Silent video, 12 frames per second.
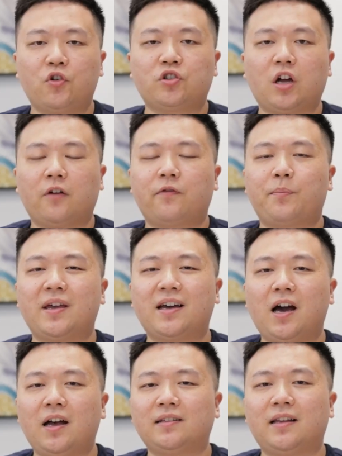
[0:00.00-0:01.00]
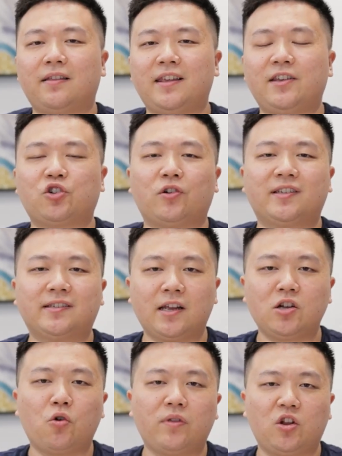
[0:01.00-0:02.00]
First off, because these are
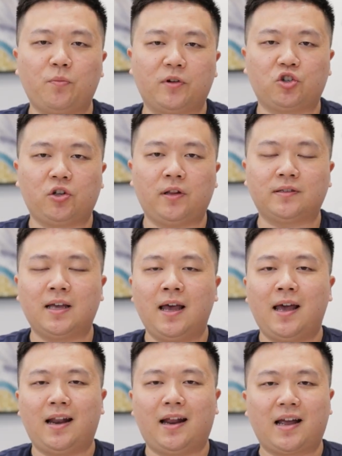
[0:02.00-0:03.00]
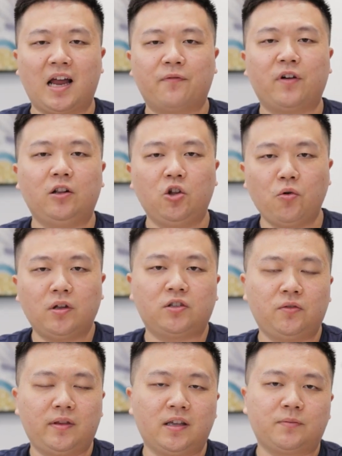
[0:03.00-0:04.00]
single needle machines and I kind kind of alluded
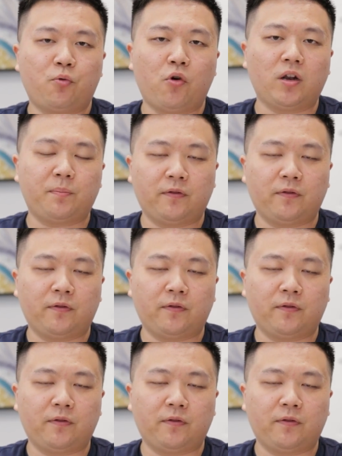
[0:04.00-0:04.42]
to this point